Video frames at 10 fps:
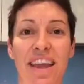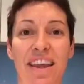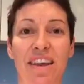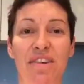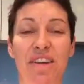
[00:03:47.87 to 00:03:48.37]

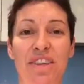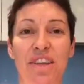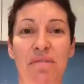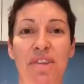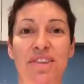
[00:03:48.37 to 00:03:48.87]
and I'll catch
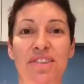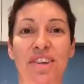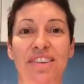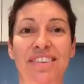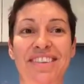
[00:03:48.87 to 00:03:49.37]
up with you
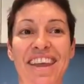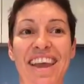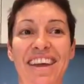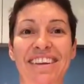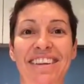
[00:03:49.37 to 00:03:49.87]
soon. See ya.